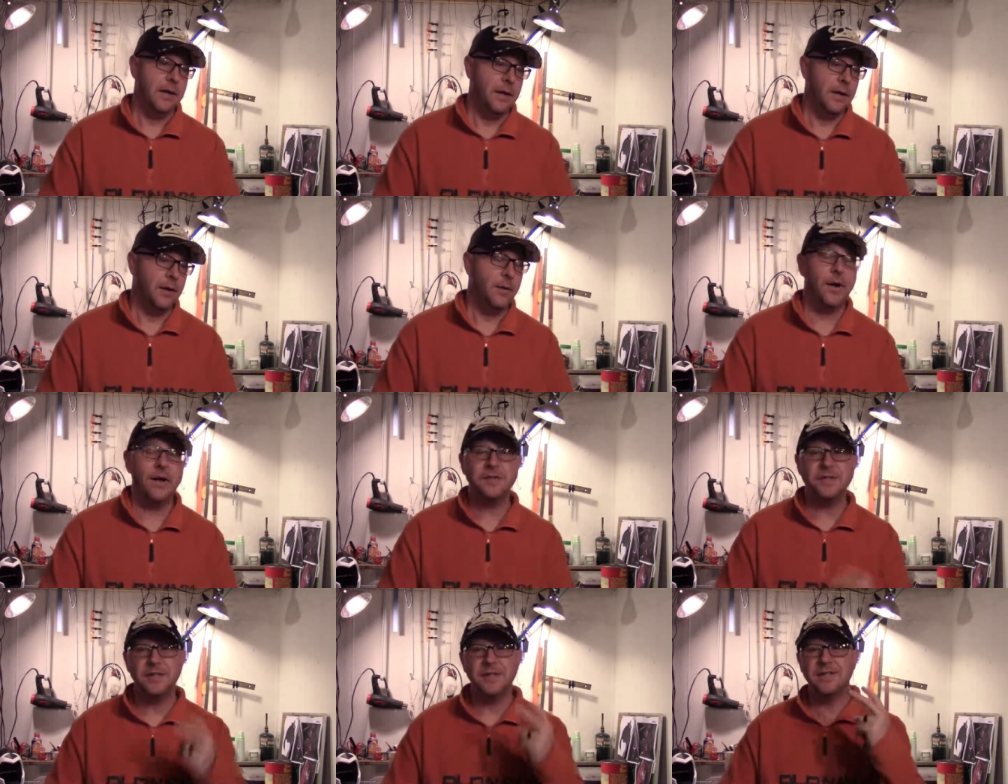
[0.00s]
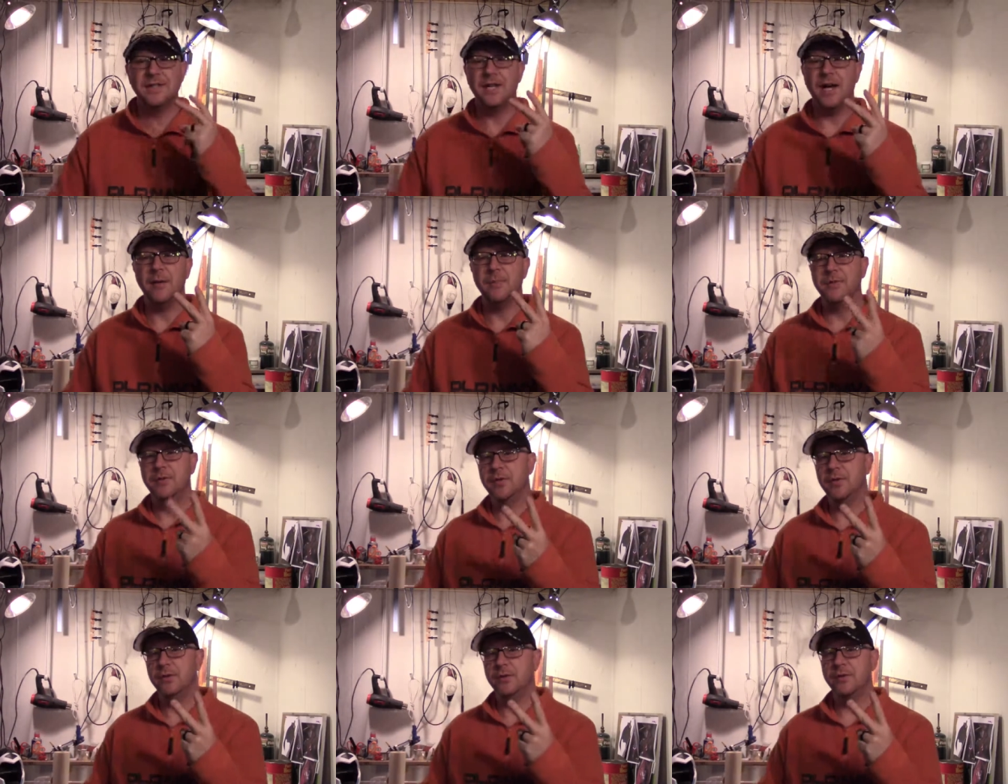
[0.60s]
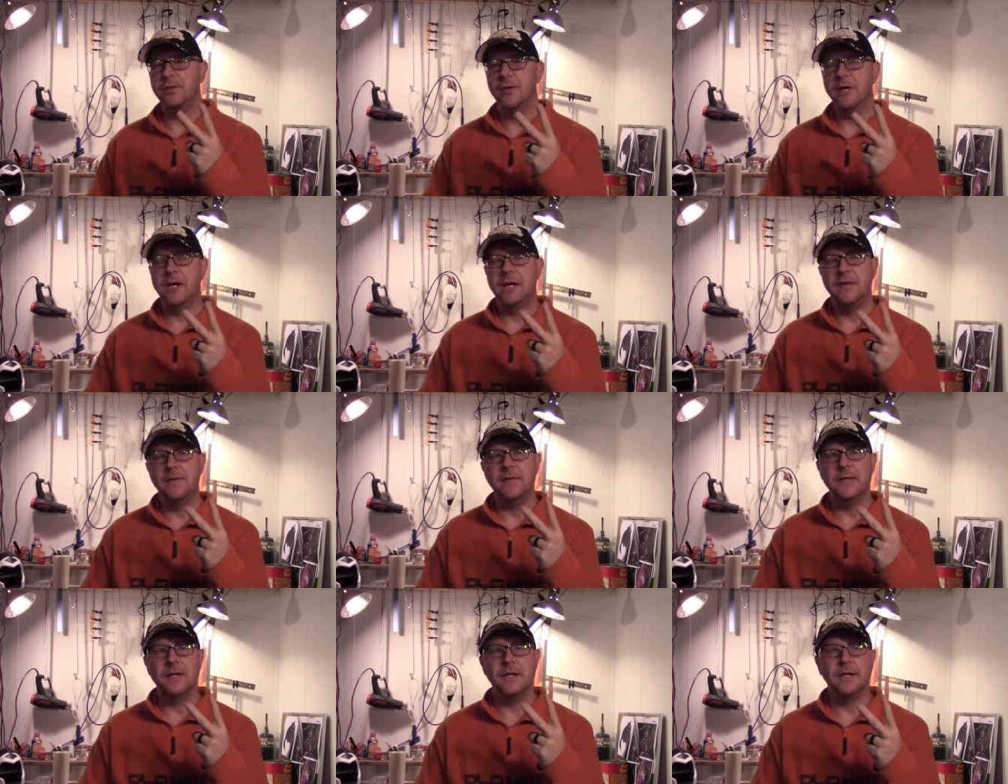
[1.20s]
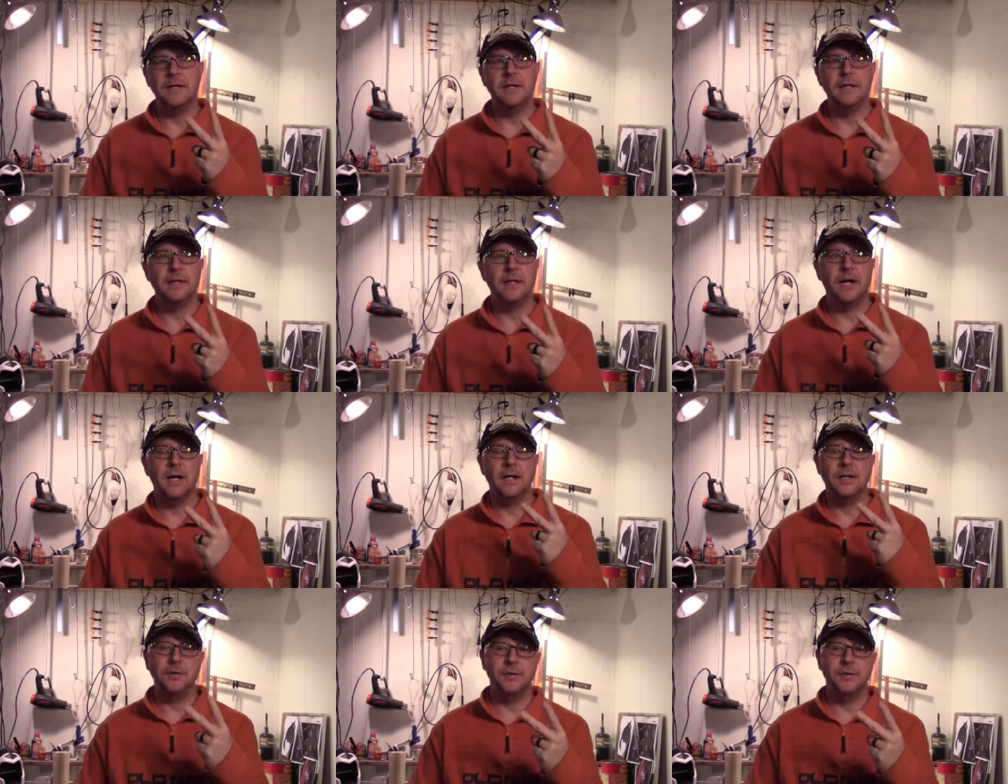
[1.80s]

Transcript: Oh, actually the top two, and then I